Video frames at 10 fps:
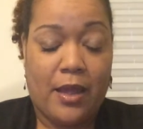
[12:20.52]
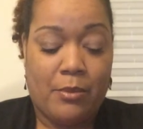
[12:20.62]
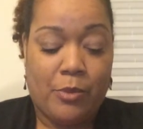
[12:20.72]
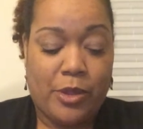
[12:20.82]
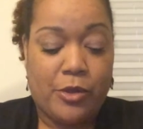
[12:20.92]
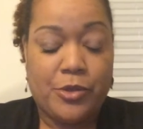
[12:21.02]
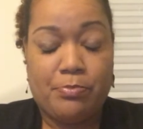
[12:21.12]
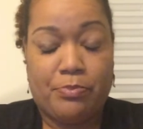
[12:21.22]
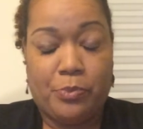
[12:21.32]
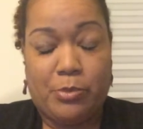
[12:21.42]

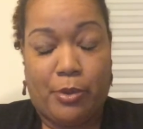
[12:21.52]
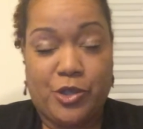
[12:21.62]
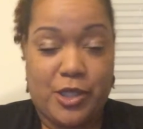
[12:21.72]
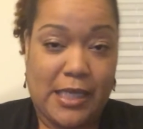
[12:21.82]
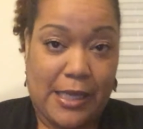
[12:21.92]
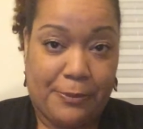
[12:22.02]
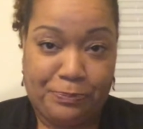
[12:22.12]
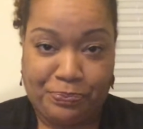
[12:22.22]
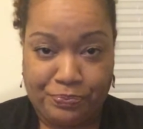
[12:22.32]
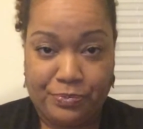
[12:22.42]
with purchasing
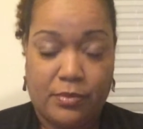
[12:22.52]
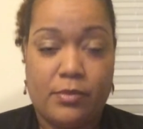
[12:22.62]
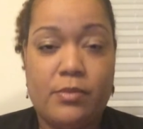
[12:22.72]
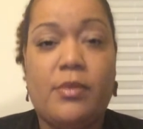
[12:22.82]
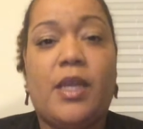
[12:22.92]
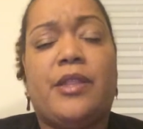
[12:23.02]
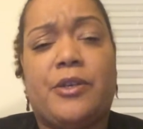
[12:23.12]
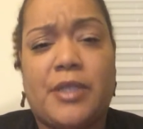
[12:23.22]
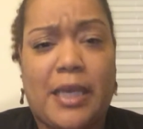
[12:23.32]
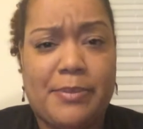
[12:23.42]

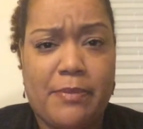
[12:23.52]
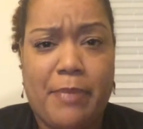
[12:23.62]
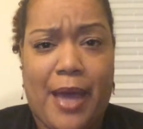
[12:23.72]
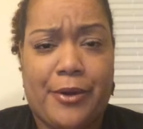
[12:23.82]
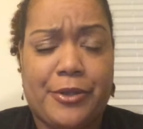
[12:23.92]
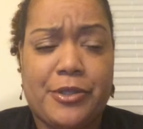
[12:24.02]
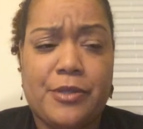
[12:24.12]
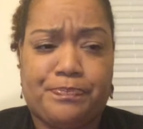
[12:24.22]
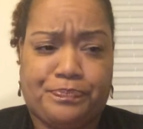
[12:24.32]
those types of patterns.